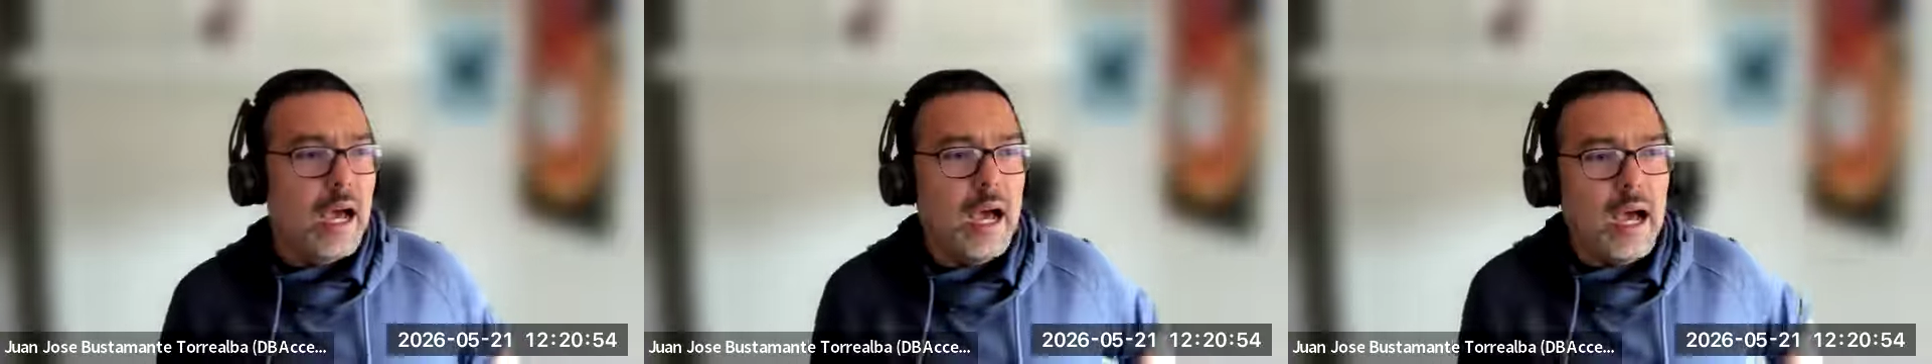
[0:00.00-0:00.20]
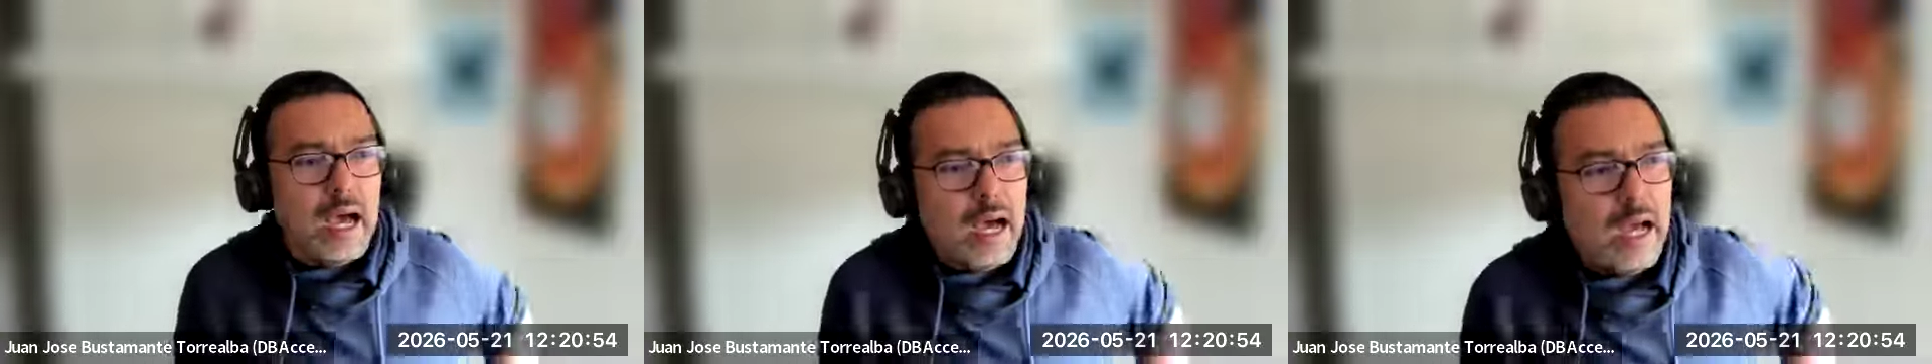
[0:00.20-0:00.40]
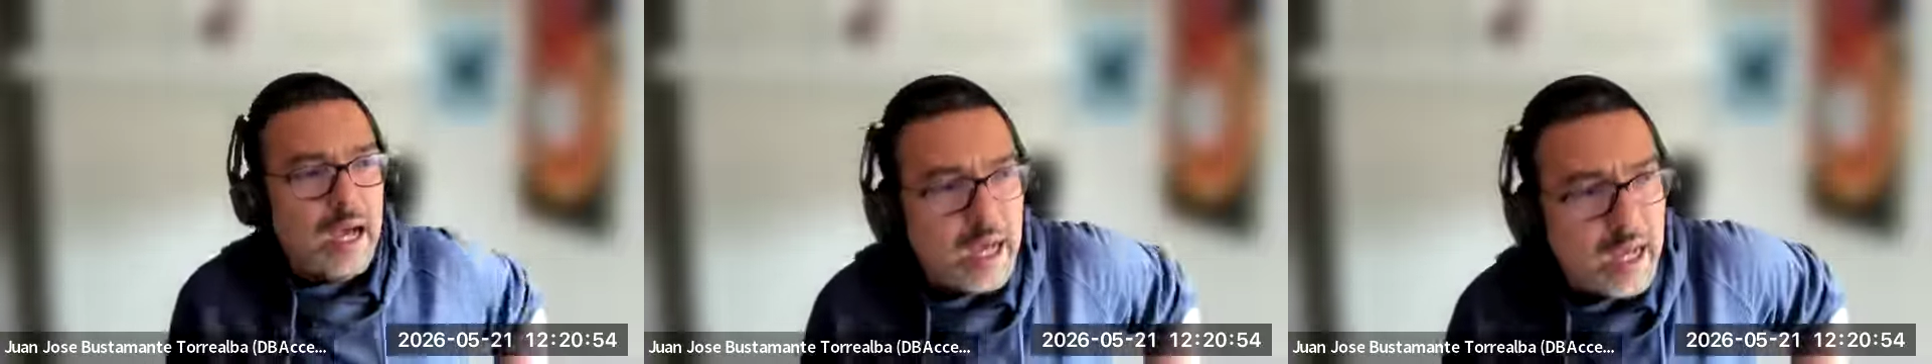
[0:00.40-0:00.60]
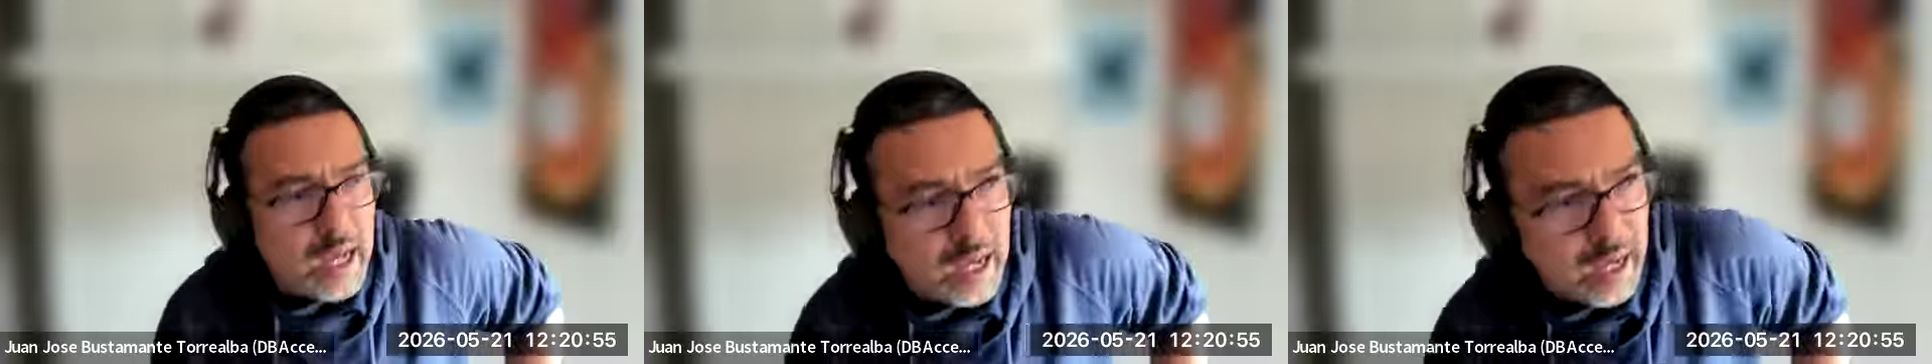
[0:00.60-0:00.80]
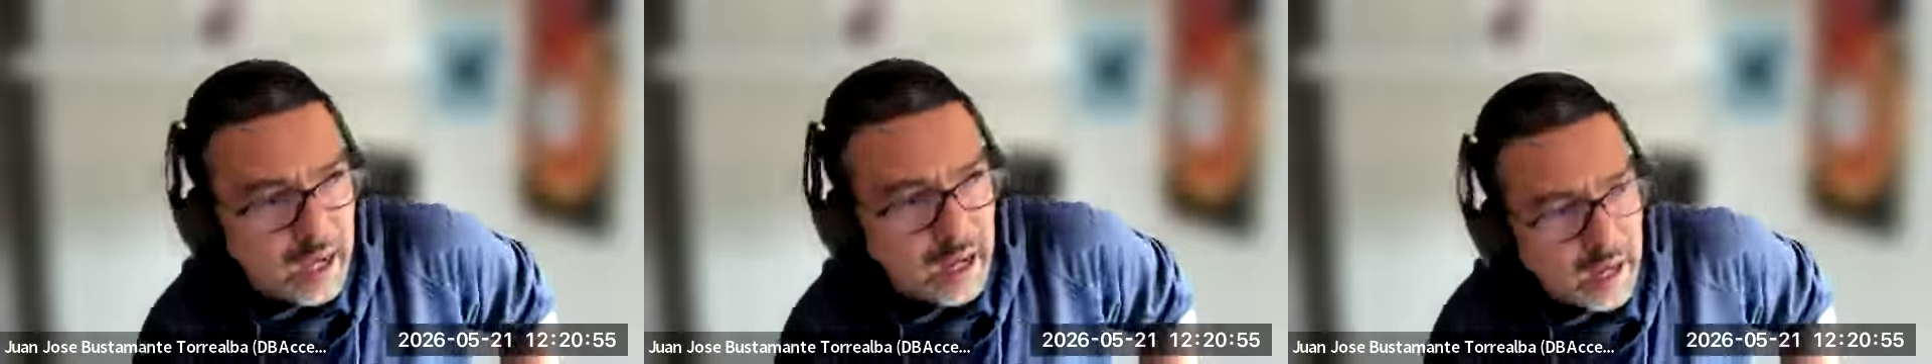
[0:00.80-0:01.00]

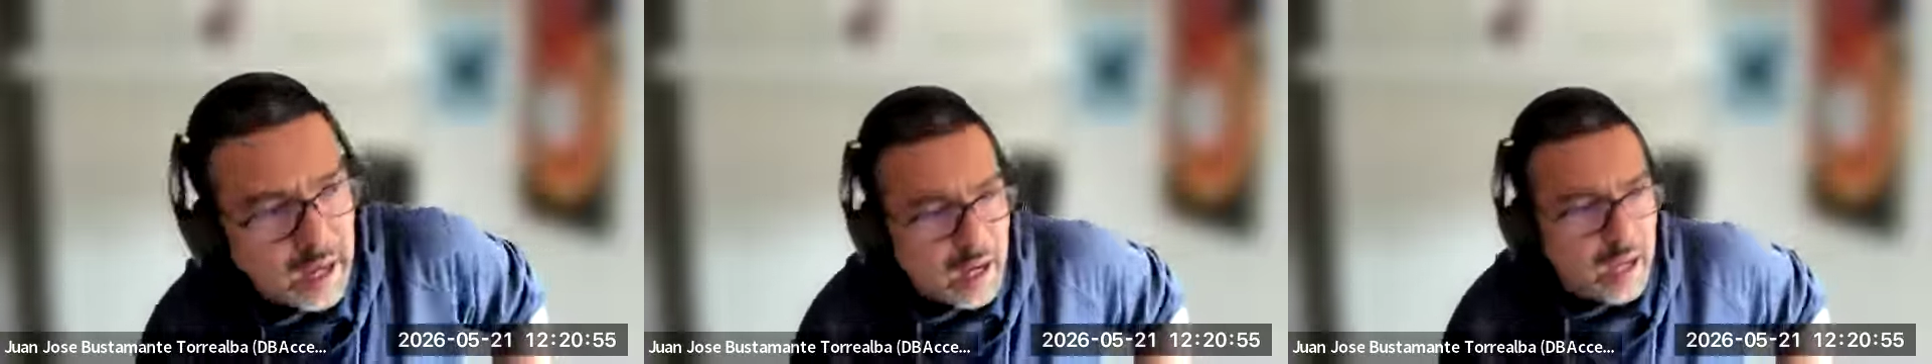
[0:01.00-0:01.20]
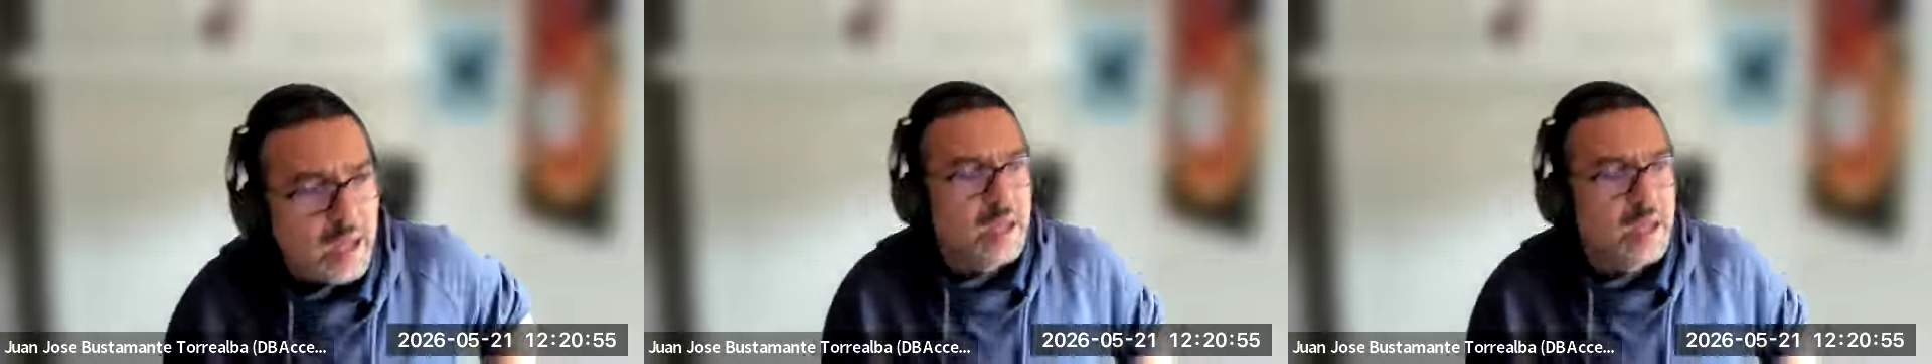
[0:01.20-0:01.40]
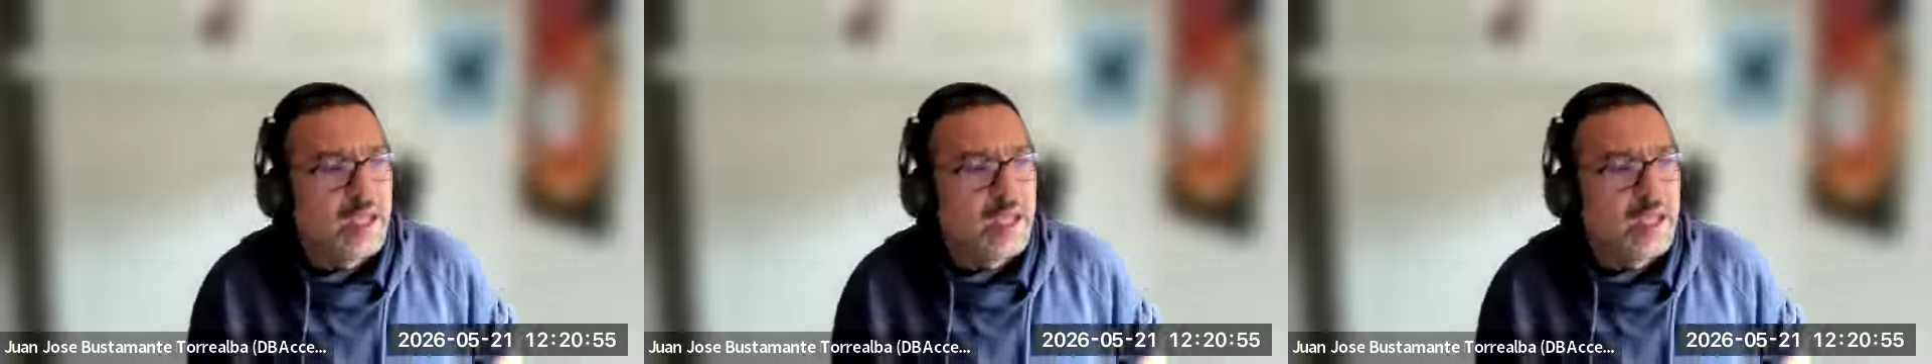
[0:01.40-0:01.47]
Uh,